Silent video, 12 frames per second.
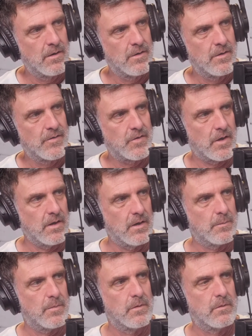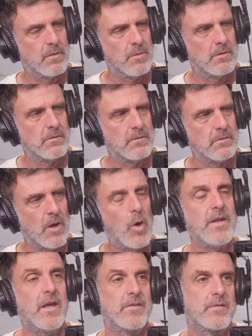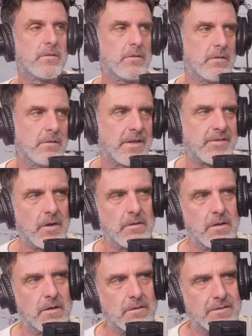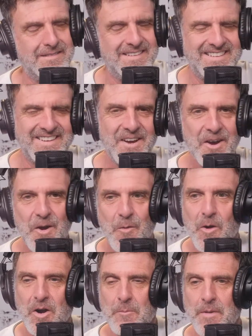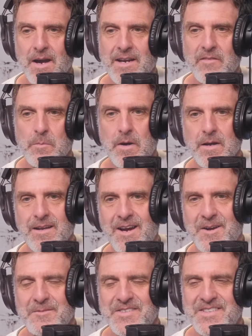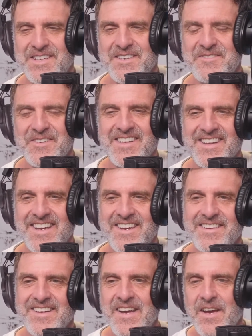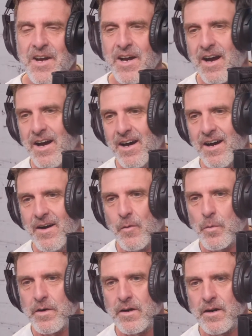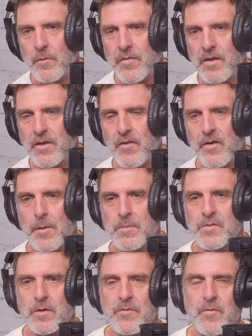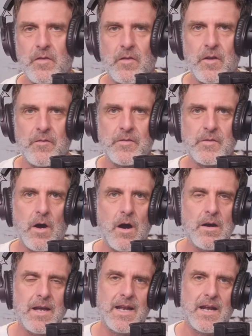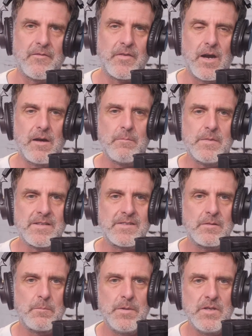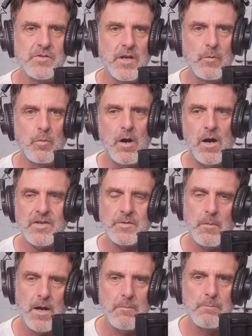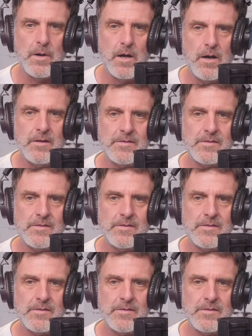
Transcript: Sunny up. What do you mean? Oh, yes. That's our dog. Welcome back, everybody. I'm Steve McLean. We're here with another episode of For the Love of Dog, and I've got Miss PJ Rosh, my boss,